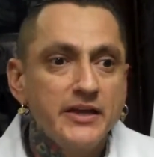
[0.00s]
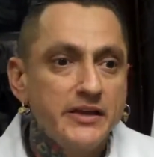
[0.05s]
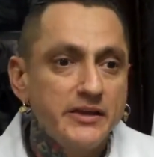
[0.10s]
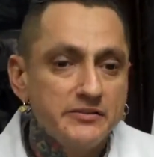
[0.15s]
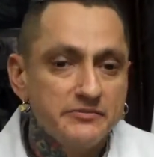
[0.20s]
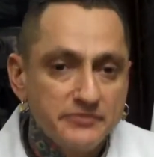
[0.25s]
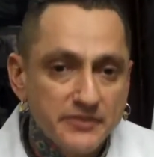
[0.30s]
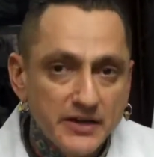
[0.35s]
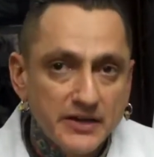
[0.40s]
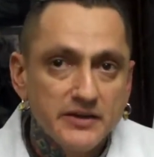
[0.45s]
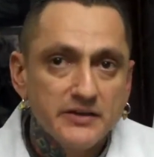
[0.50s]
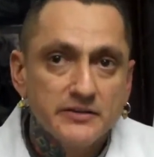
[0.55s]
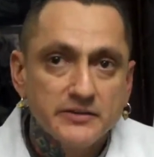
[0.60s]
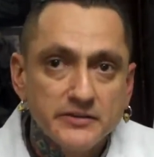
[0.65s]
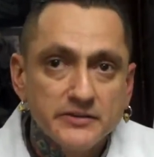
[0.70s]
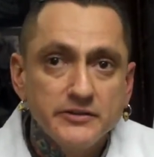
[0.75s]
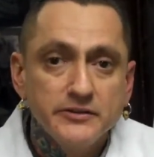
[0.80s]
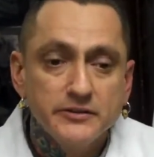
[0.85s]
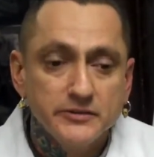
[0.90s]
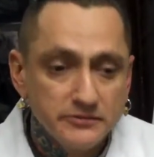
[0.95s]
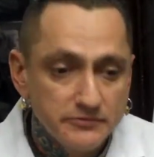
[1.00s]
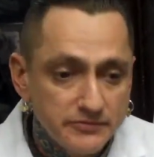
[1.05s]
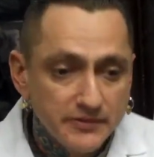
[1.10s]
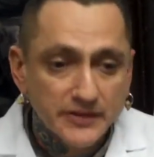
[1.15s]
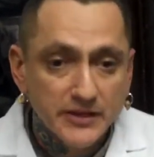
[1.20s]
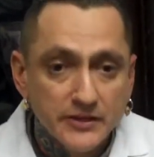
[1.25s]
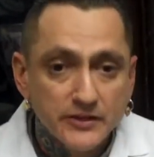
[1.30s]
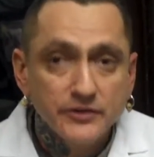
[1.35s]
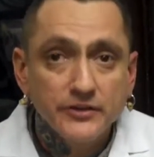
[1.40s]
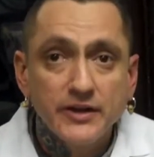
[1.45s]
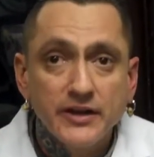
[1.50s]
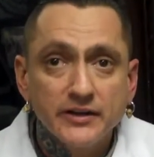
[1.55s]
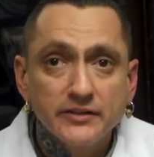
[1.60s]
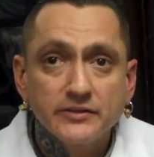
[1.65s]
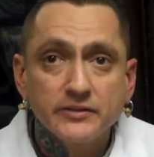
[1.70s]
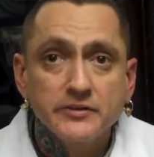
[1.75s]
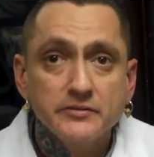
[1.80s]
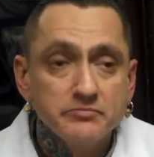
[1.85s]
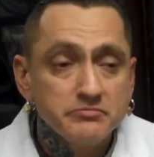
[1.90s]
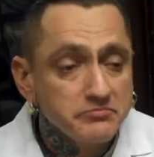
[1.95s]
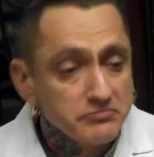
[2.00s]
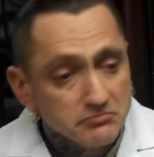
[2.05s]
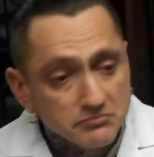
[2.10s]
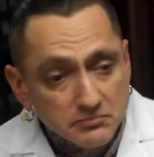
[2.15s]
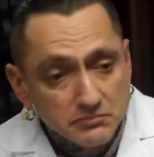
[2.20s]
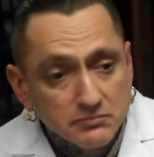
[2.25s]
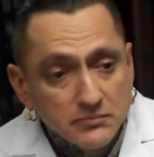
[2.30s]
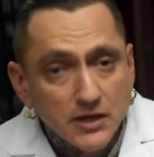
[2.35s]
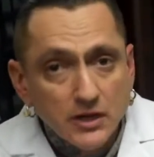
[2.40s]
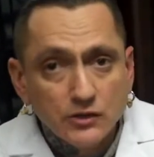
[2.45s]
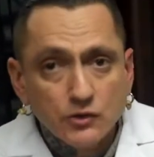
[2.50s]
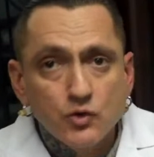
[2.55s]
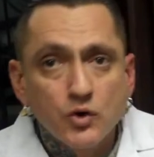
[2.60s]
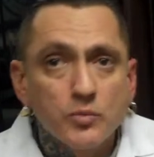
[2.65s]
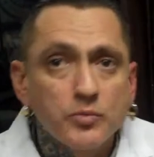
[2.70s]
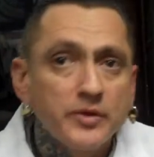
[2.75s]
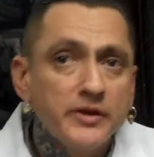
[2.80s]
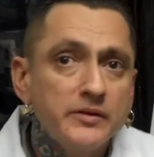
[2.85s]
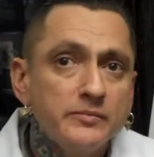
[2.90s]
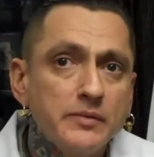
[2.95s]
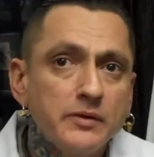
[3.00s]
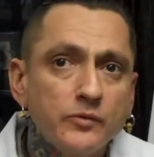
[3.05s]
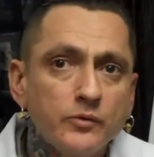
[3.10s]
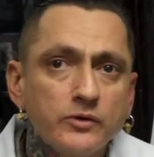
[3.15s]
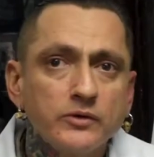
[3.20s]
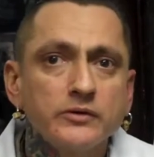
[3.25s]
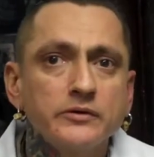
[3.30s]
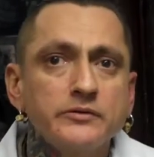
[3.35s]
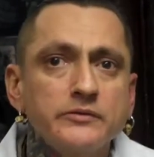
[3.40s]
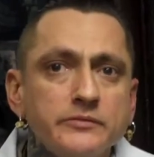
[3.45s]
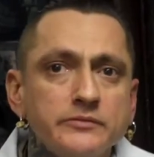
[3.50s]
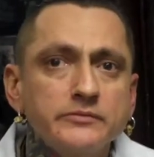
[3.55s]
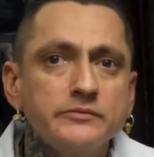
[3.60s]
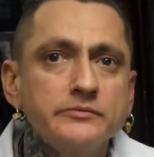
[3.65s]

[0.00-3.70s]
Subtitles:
And if I, you know, if I get good at it, then I'll incorporate it in my work.